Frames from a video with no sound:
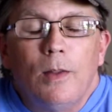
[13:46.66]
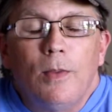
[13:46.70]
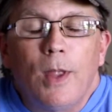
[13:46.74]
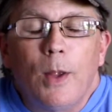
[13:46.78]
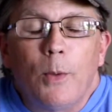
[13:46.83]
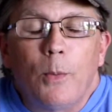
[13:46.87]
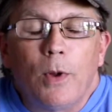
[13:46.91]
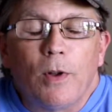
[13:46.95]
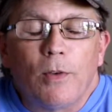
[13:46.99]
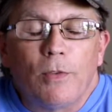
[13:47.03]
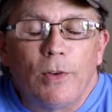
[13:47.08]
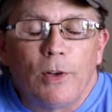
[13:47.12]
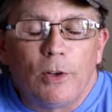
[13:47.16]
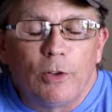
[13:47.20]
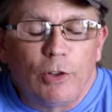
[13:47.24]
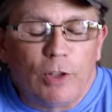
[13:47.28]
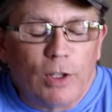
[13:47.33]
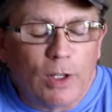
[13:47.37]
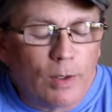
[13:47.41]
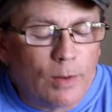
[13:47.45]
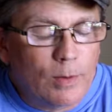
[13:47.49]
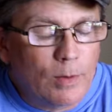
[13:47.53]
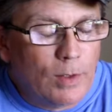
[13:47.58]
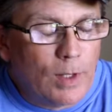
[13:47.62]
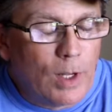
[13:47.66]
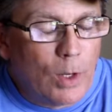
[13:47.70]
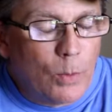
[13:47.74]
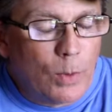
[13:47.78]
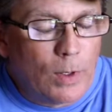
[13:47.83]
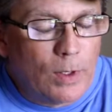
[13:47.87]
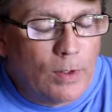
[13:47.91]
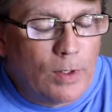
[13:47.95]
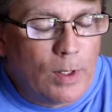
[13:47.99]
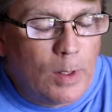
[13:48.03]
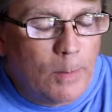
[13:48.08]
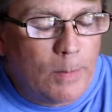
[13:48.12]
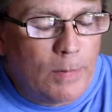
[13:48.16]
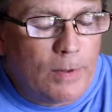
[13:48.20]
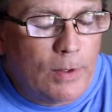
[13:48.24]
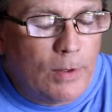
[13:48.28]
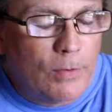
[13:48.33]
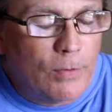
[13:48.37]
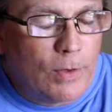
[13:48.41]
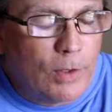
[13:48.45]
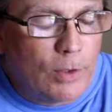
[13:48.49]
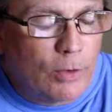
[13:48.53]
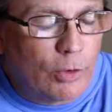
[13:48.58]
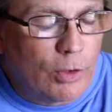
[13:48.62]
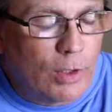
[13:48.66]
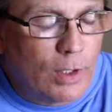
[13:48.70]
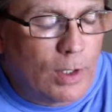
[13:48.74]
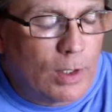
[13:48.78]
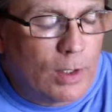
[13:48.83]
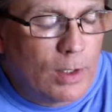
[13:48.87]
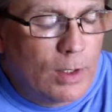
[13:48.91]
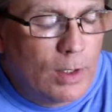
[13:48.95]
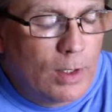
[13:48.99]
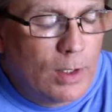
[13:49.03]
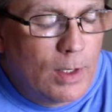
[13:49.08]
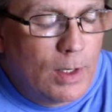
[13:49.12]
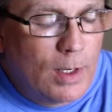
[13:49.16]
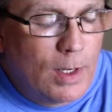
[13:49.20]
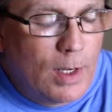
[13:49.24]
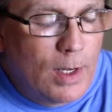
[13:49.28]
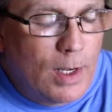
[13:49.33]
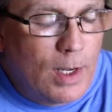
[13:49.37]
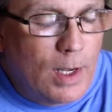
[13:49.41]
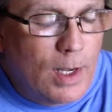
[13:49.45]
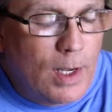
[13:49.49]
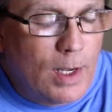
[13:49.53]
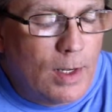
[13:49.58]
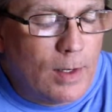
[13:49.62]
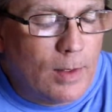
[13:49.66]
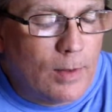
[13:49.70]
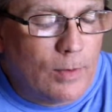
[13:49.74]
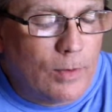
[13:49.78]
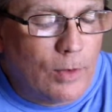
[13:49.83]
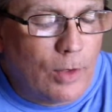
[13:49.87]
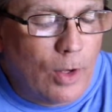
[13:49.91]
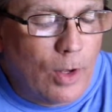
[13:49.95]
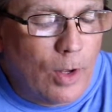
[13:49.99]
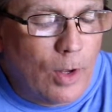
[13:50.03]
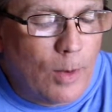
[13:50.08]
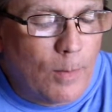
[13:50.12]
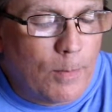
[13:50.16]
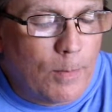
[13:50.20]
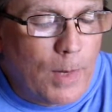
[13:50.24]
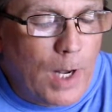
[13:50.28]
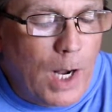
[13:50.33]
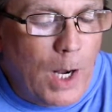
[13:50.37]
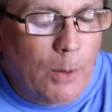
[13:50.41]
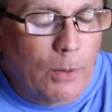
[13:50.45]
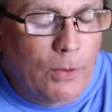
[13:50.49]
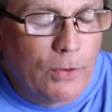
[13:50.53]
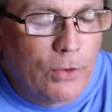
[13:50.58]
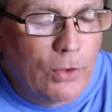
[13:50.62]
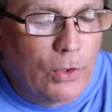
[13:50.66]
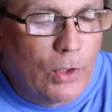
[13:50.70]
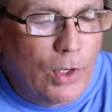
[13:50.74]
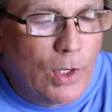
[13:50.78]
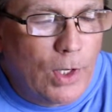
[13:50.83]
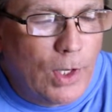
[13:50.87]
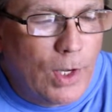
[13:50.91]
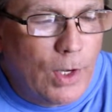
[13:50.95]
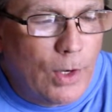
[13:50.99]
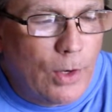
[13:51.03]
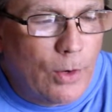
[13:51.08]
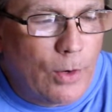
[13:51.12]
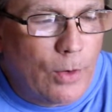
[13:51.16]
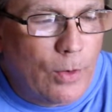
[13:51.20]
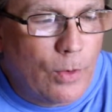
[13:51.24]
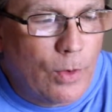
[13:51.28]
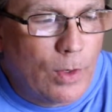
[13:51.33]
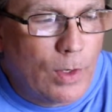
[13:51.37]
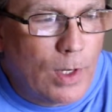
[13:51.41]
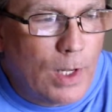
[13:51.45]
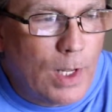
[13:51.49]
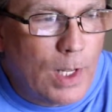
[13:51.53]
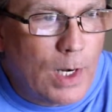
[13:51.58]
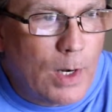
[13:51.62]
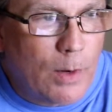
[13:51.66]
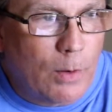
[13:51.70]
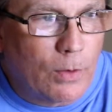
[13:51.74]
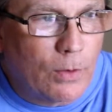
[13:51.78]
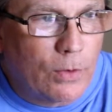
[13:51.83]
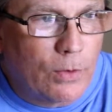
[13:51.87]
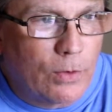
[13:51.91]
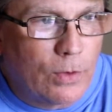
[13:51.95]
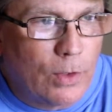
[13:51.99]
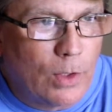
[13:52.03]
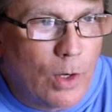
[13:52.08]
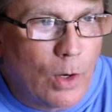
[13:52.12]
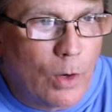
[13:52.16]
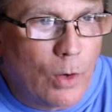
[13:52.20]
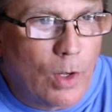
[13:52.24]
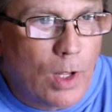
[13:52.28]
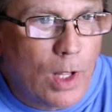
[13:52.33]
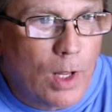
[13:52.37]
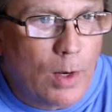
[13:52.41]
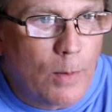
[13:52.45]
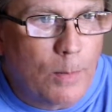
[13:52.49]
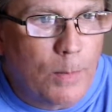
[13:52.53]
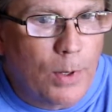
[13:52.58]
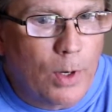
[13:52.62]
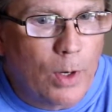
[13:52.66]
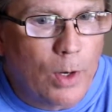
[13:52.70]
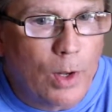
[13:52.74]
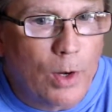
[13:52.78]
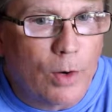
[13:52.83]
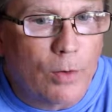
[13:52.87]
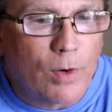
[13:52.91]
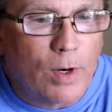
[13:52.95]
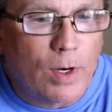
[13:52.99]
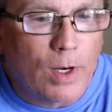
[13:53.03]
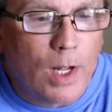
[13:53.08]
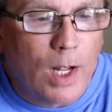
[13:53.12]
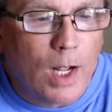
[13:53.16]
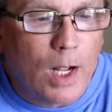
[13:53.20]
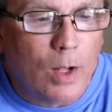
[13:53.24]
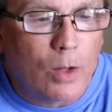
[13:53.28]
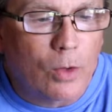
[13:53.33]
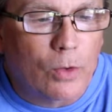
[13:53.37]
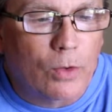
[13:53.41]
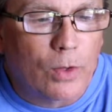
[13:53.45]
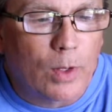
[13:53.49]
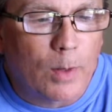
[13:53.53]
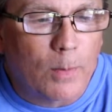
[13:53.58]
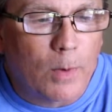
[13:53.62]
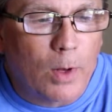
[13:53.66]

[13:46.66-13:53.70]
They went fishing. They went deep sea fishing. And I was sitting here and I was, kind of piddling around the house.